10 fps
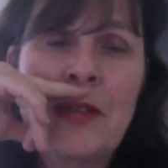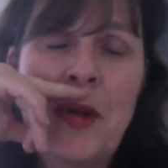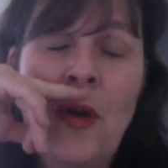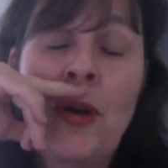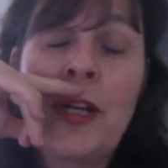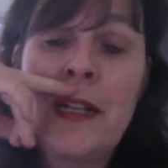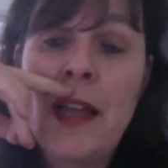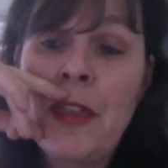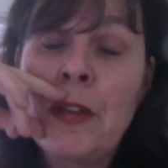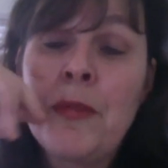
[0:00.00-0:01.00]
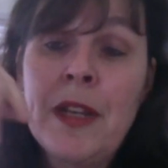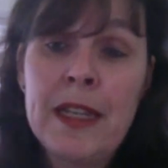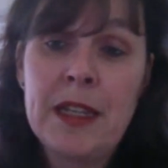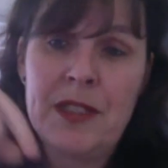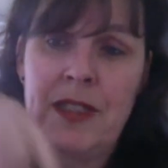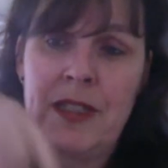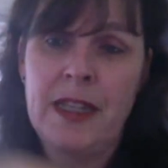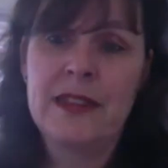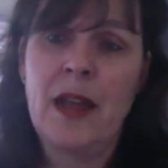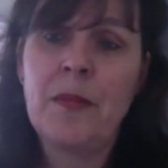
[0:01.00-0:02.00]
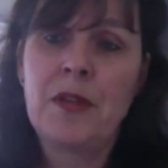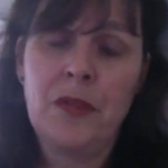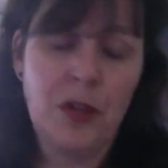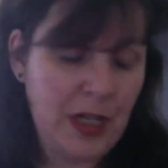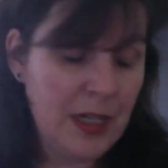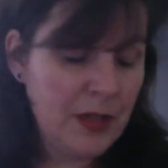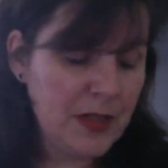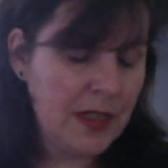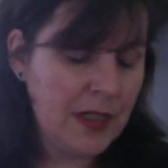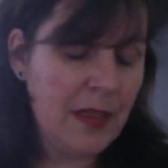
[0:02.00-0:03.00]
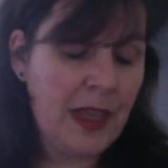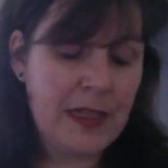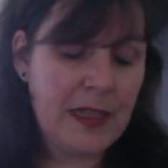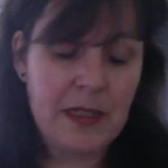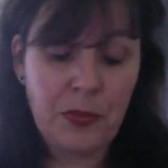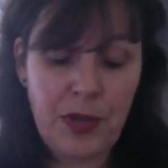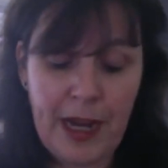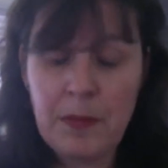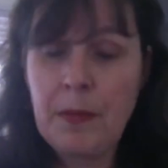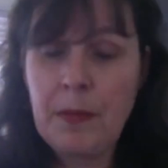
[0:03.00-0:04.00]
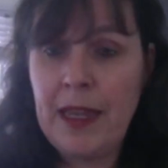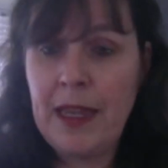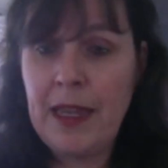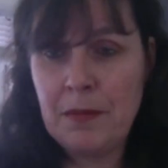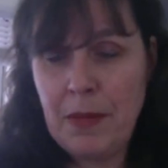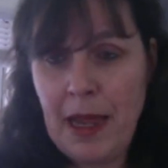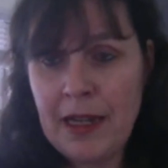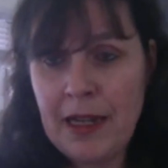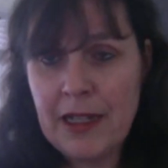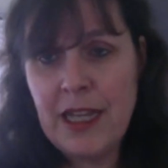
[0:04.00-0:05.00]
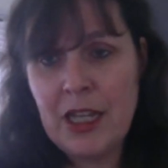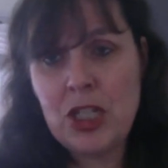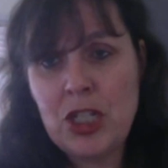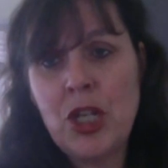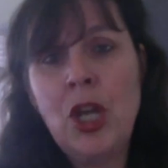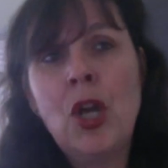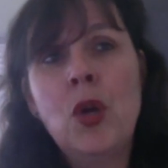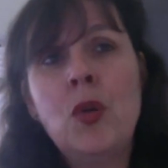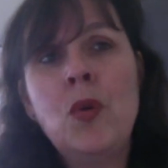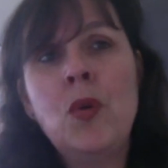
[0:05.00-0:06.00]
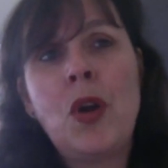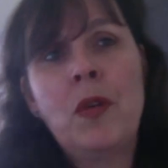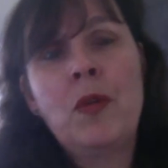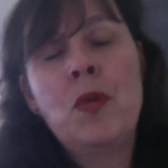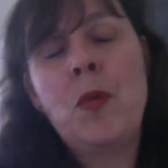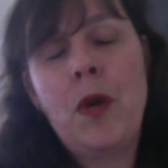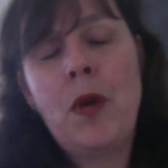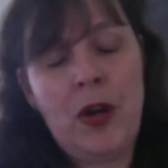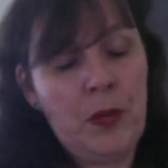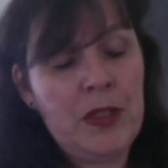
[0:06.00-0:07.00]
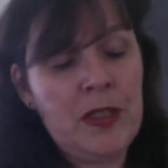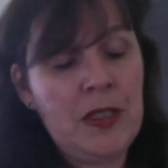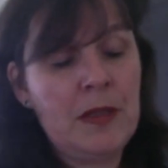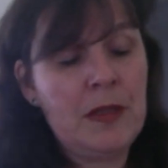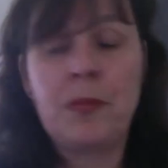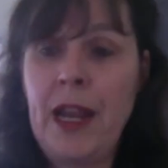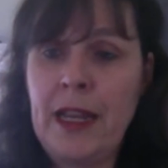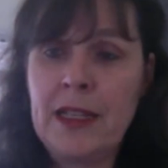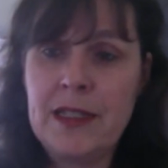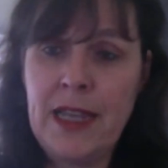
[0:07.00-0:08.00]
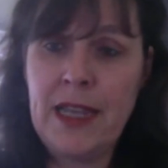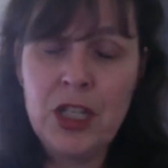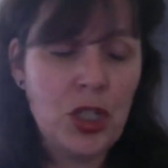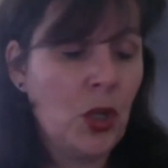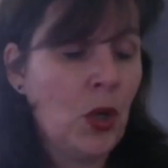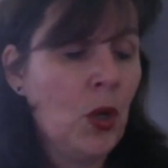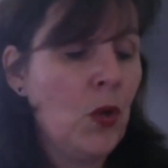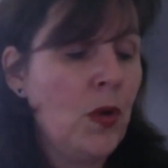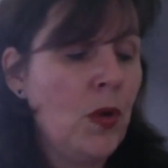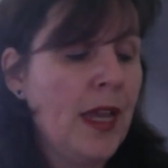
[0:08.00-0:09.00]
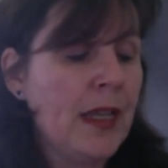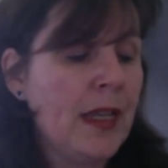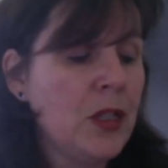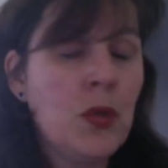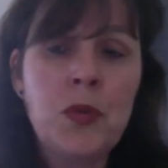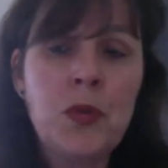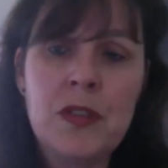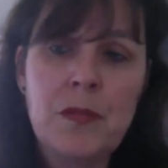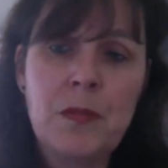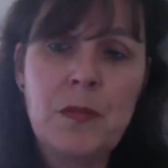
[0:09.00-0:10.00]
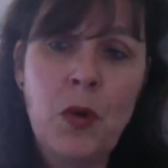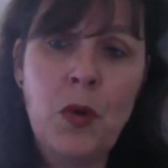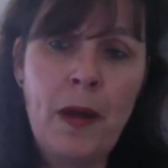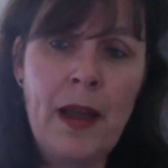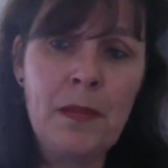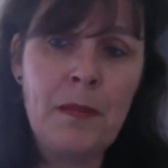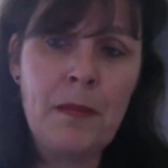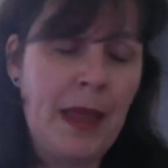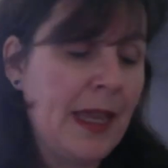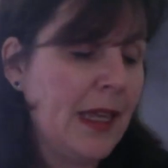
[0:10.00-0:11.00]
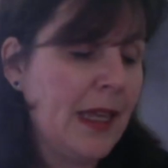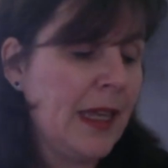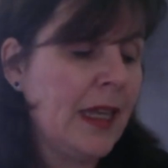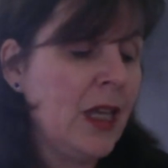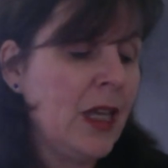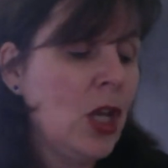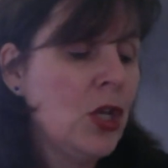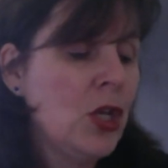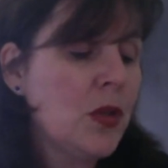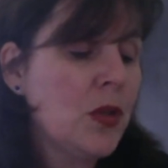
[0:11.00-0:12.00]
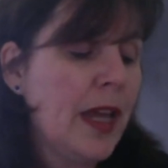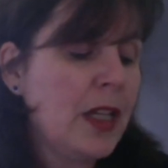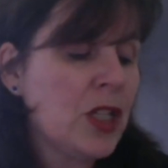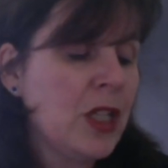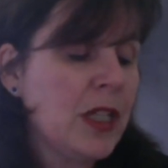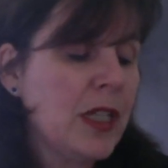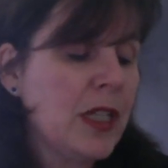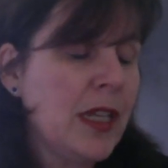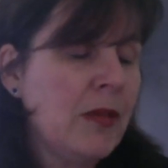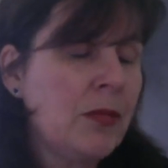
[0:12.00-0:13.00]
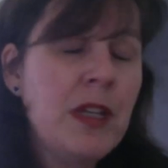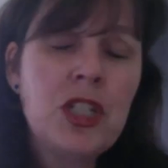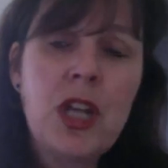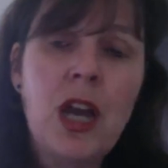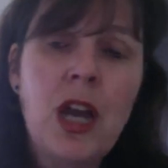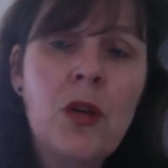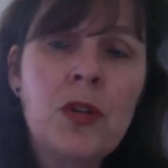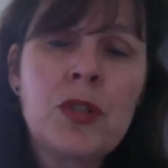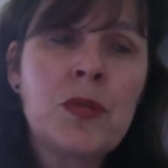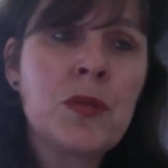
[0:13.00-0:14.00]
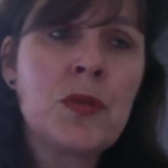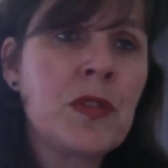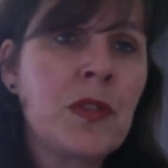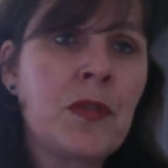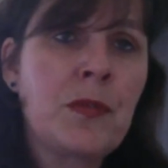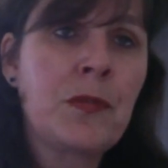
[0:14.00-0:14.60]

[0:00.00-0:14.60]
Or another really interesting example, if you're interested in that, is BRAC Bank in Bangladesh, who work with BRAC, the NGO, and use mobile banking to actually reach out to the